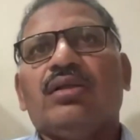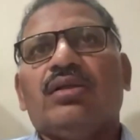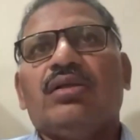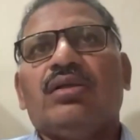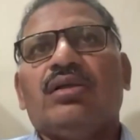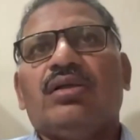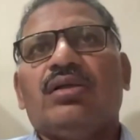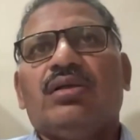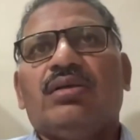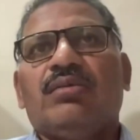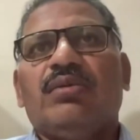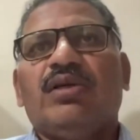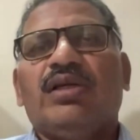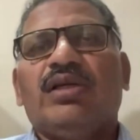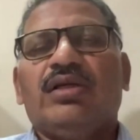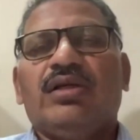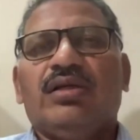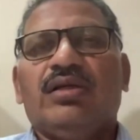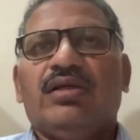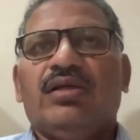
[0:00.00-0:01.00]
uh, I
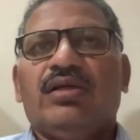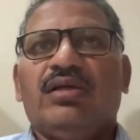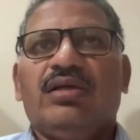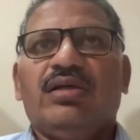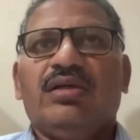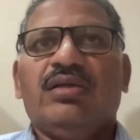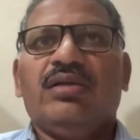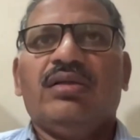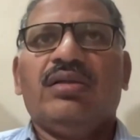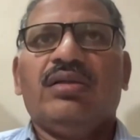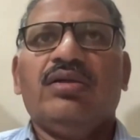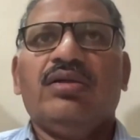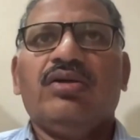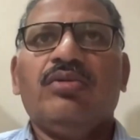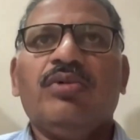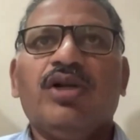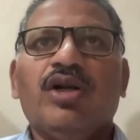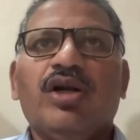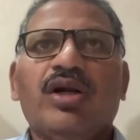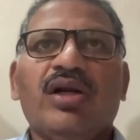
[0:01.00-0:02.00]
mean, uh,
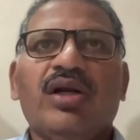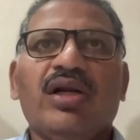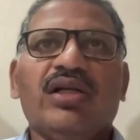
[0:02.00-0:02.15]
rheumatoid